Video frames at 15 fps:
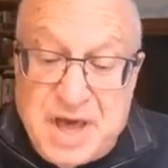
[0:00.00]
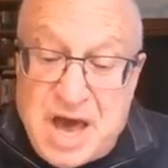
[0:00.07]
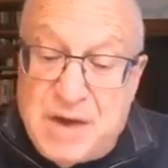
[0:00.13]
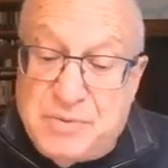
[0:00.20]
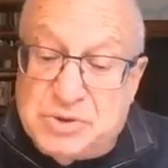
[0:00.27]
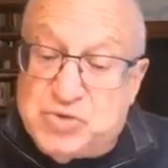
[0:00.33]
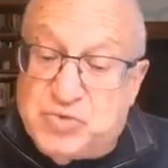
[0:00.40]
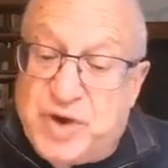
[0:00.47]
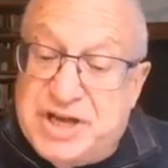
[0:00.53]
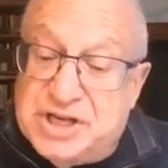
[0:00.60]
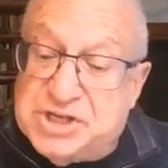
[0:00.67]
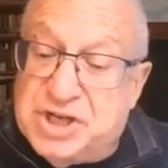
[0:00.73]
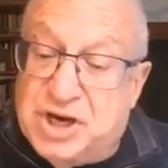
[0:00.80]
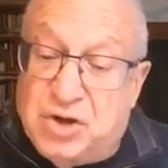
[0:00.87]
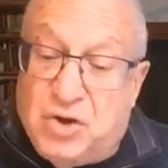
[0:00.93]
I was
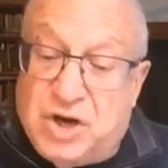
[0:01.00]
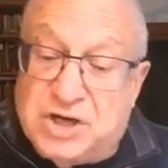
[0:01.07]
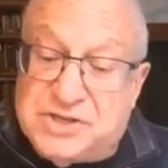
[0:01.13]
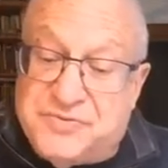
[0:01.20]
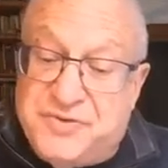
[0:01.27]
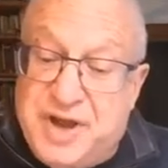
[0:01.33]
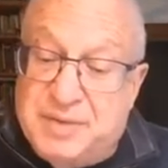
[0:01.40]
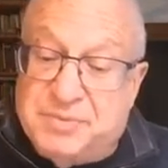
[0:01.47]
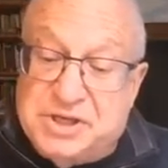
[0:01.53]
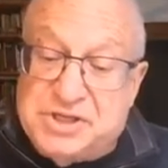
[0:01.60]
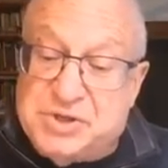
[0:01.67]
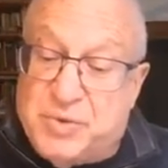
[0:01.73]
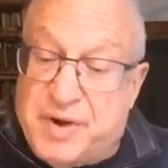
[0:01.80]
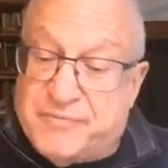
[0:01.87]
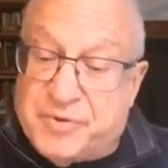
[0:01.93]
raised in a large family,
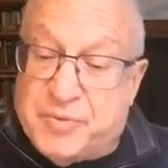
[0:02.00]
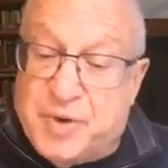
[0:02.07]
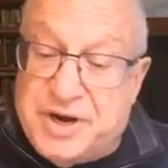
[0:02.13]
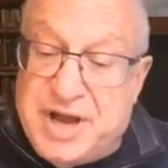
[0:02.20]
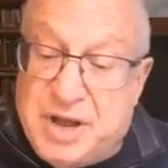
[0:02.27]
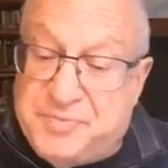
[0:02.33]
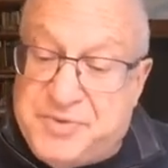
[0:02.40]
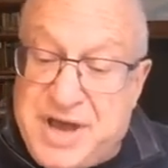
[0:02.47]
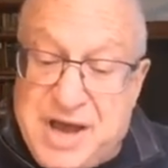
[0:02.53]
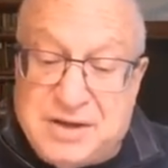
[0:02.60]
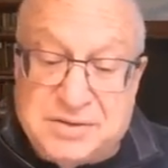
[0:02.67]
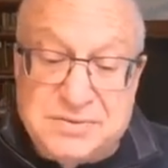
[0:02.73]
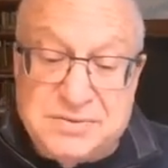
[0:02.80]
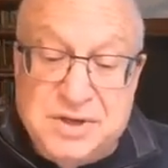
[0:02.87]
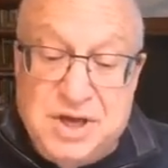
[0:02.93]
so everyone helped out.